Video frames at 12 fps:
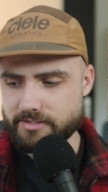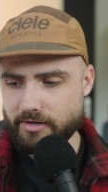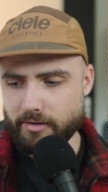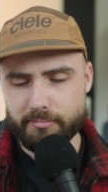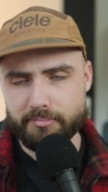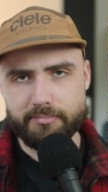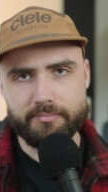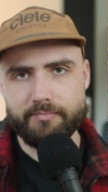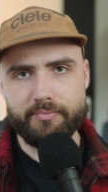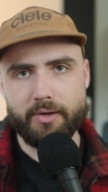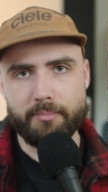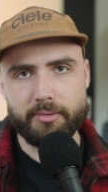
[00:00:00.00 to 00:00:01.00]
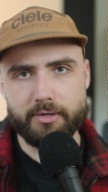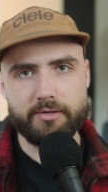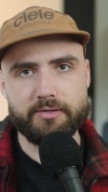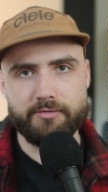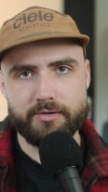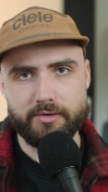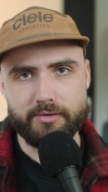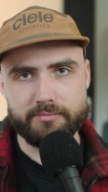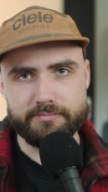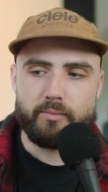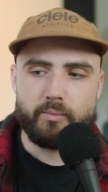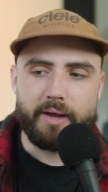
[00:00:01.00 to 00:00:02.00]
not productive at all.
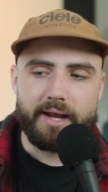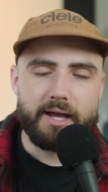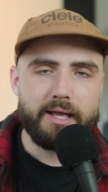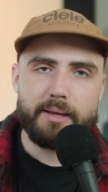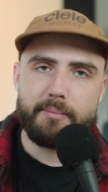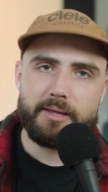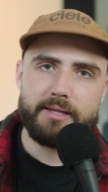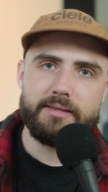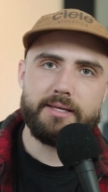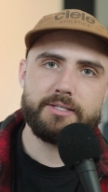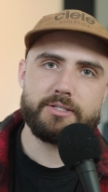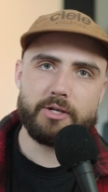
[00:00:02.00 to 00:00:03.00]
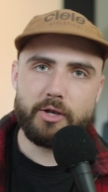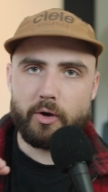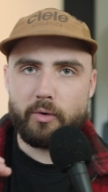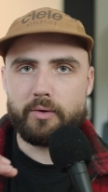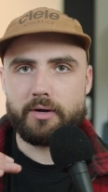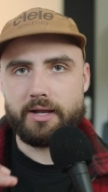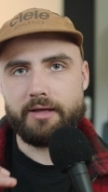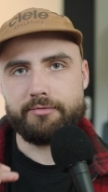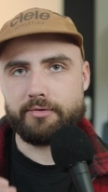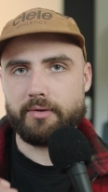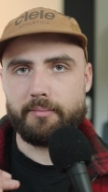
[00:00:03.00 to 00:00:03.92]
When I am in these lower level